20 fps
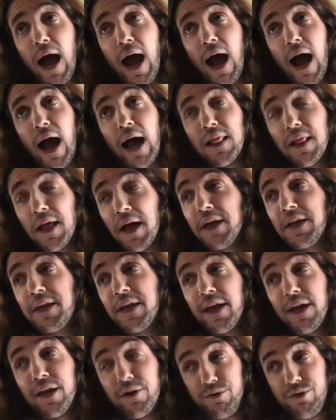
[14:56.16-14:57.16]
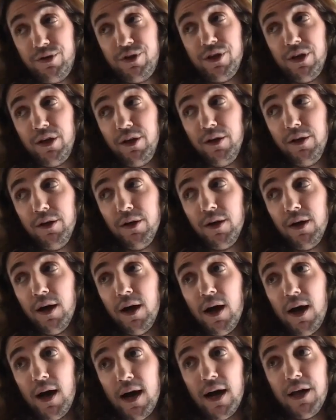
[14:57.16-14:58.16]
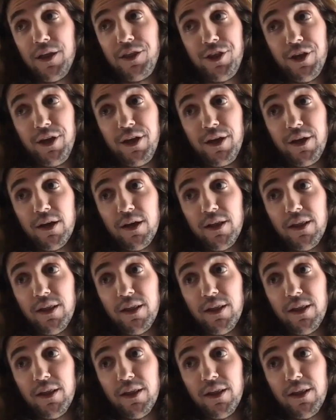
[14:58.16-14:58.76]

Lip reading: I like AOC. I think